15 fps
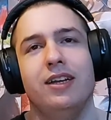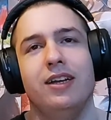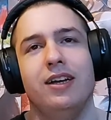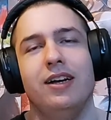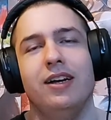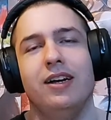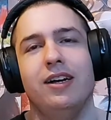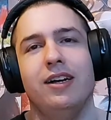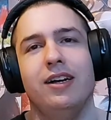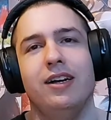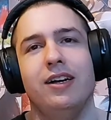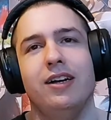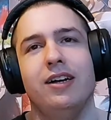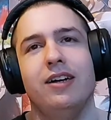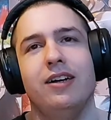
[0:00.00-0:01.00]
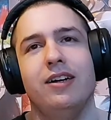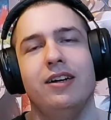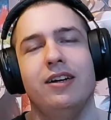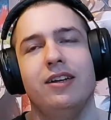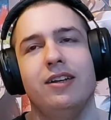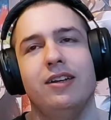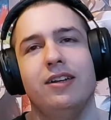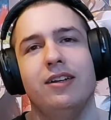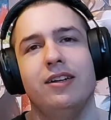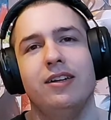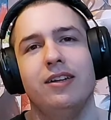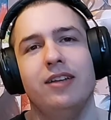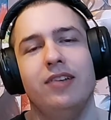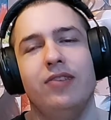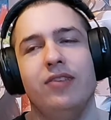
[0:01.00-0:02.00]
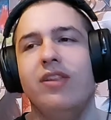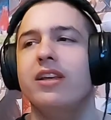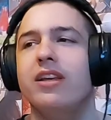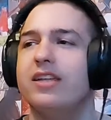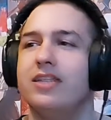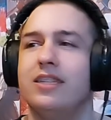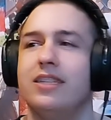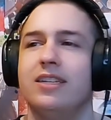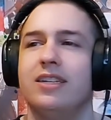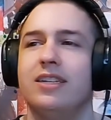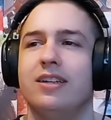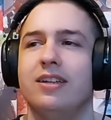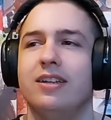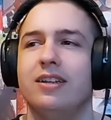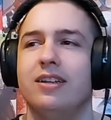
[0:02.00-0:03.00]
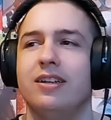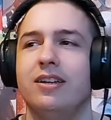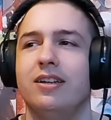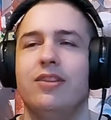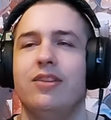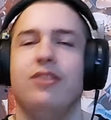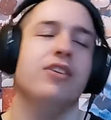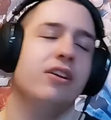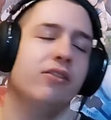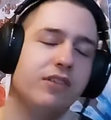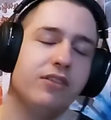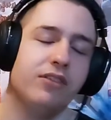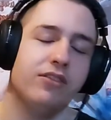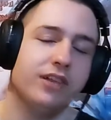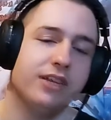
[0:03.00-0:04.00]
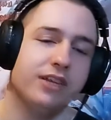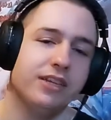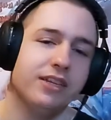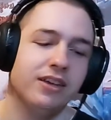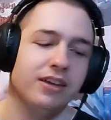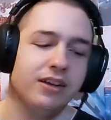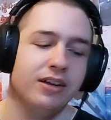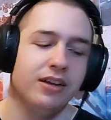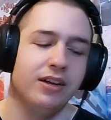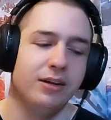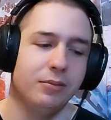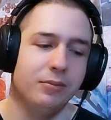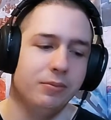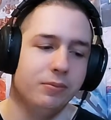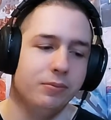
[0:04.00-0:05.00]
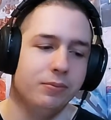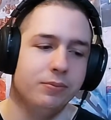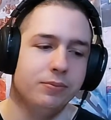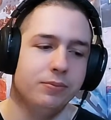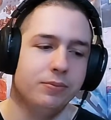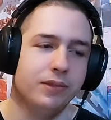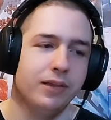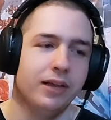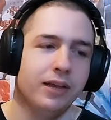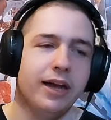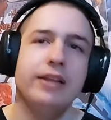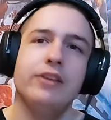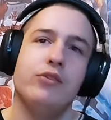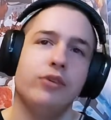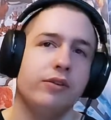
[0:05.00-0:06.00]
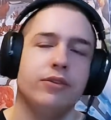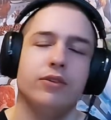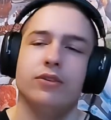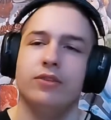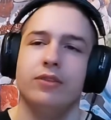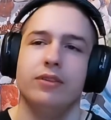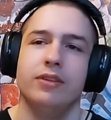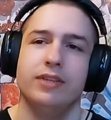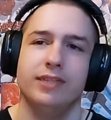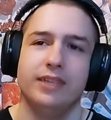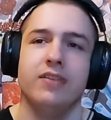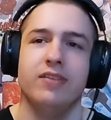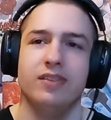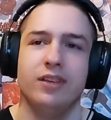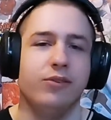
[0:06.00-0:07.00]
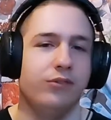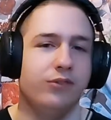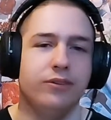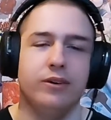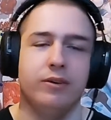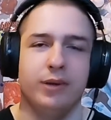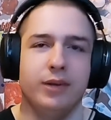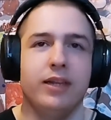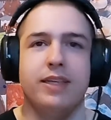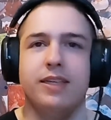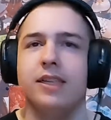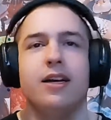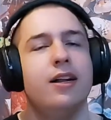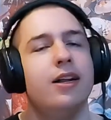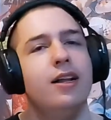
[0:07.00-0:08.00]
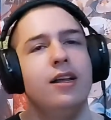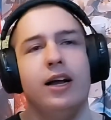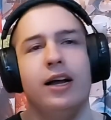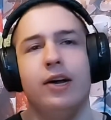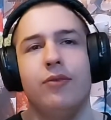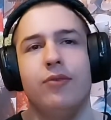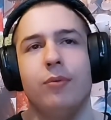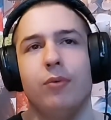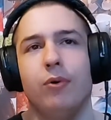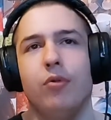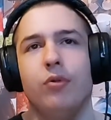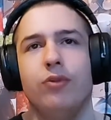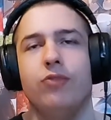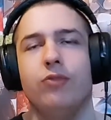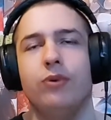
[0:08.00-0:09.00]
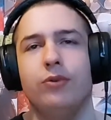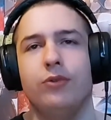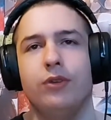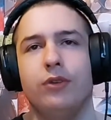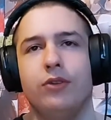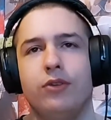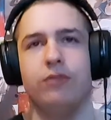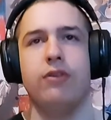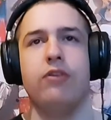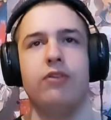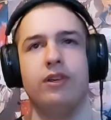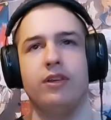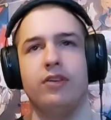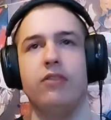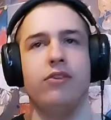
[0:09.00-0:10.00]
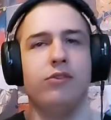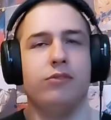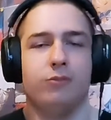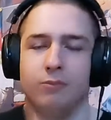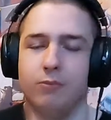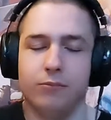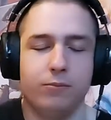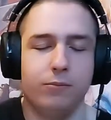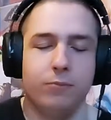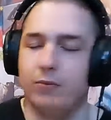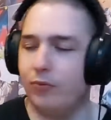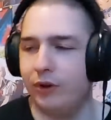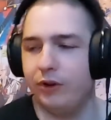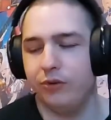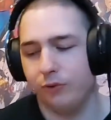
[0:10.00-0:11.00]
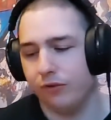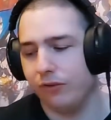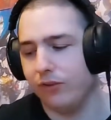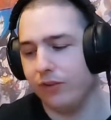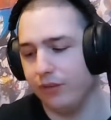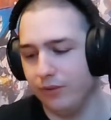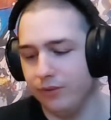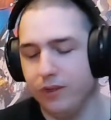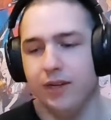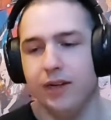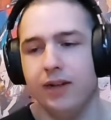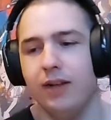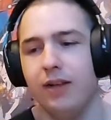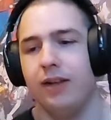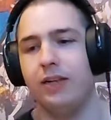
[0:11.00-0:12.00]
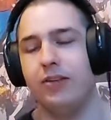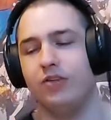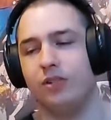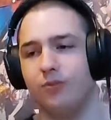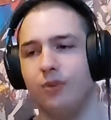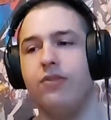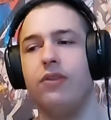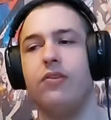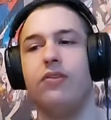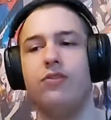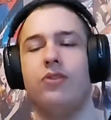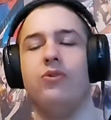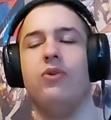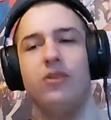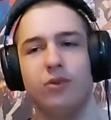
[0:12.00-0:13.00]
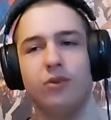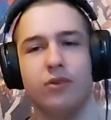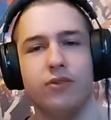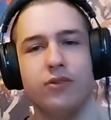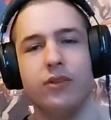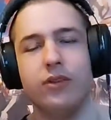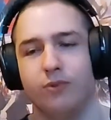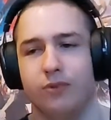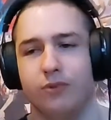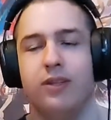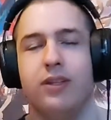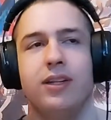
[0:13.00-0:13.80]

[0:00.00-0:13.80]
huh? It feels like this kind of test is like, how do you even get Sayu, you know what I mean? Like, out from all this question, do you even think this is relatable to Sayu? Like, we've seen so little of Sayu.